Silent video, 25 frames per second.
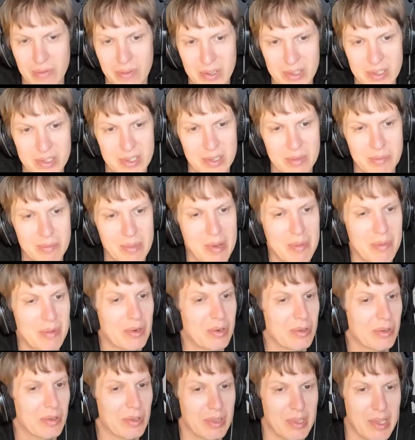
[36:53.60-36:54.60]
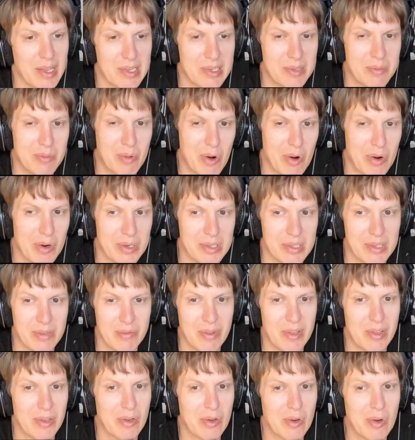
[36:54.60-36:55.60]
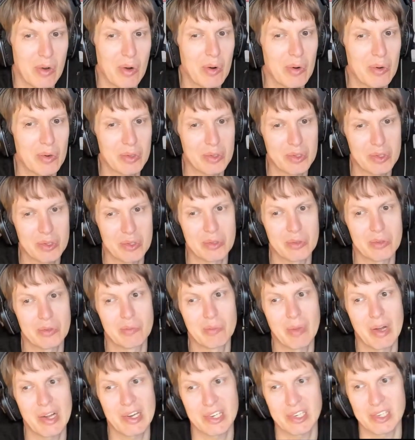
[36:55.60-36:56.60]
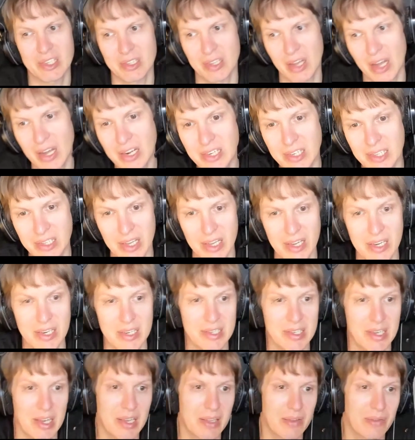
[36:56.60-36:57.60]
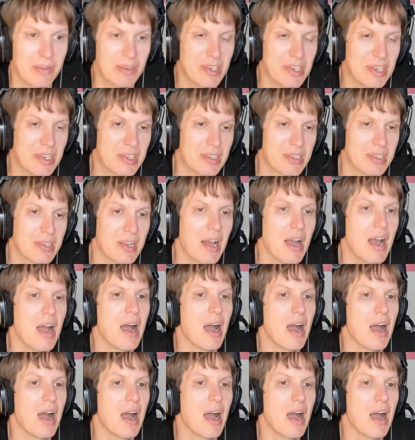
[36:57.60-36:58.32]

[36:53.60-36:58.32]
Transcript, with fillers: fits in memory on a test box, and then you go into much larger data set, which is